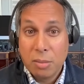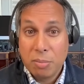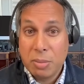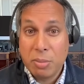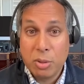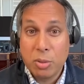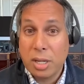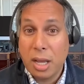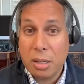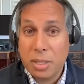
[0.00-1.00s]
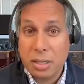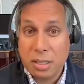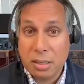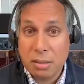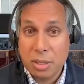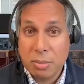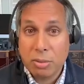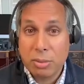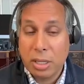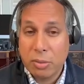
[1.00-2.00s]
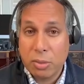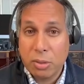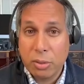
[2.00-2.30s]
people who are not American, people around the world.